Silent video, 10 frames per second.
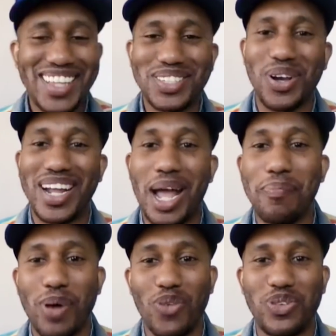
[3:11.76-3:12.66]
So I got
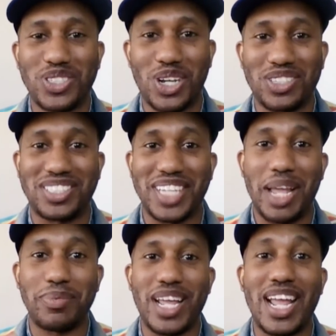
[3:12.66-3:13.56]
both results the same
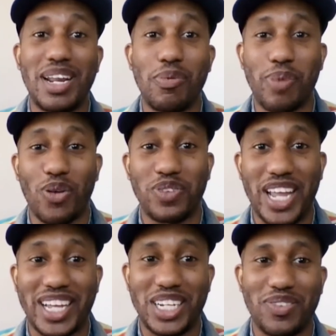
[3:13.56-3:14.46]
day, and they were both
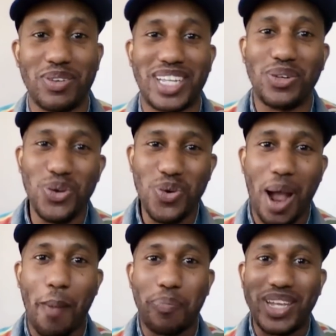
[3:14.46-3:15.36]
negative. I was like, "Ooh,
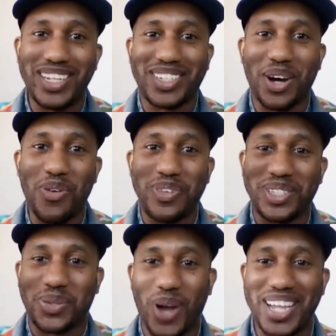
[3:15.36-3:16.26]
I beat COVID
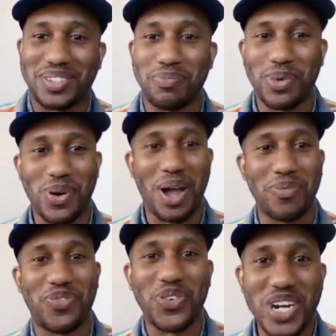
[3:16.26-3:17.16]
twice. Ooh, I'm
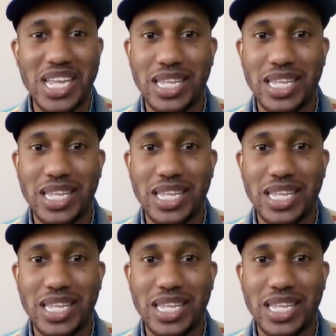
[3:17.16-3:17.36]
free."